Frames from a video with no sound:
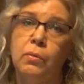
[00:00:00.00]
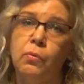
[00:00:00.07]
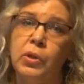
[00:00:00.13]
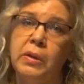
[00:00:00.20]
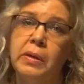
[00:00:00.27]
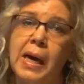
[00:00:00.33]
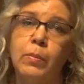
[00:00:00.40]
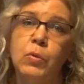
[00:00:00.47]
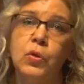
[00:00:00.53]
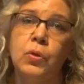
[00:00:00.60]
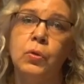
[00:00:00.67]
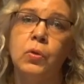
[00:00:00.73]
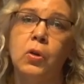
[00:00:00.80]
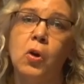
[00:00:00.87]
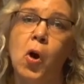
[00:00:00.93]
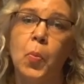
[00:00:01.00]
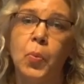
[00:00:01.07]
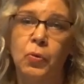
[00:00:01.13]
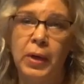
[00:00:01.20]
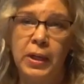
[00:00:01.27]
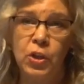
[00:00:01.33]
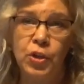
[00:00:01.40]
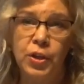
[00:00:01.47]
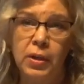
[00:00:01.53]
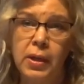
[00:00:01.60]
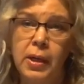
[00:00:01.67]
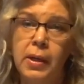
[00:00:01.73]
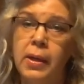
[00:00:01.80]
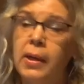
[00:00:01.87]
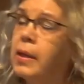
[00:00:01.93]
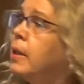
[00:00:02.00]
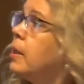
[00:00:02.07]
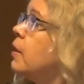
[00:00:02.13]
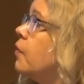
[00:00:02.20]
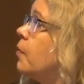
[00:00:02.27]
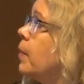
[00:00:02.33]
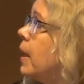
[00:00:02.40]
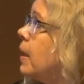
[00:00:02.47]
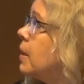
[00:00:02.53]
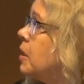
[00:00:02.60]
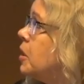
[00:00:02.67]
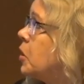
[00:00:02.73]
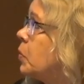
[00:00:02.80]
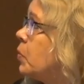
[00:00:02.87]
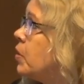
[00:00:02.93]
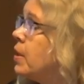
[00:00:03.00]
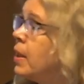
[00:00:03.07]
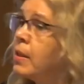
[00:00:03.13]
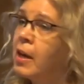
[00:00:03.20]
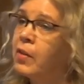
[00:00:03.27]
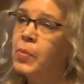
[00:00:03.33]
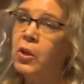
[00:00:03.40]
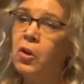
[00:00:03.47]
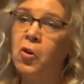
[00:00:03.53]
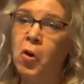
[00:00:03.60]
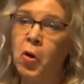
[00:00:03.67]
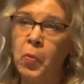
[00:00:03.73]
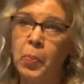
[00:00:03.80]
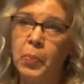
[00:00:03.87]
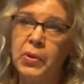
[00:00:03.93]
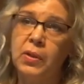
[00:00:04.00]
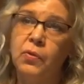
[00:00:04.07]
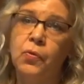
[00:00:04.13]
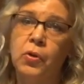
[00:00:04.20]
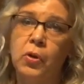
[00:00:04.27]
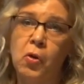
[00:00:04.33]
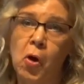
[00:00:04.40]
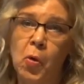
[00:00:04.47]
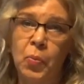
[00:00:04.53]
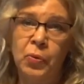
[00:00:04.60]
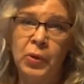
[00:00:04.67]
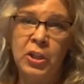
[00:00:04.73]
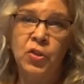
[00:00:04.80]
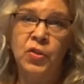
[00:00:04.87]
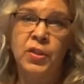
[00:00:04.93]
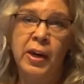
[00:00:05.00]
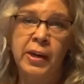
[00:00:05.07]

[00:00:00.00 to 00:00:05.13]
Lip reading: when it comes to cooperation, if mechanisms that have been co-opted for corporations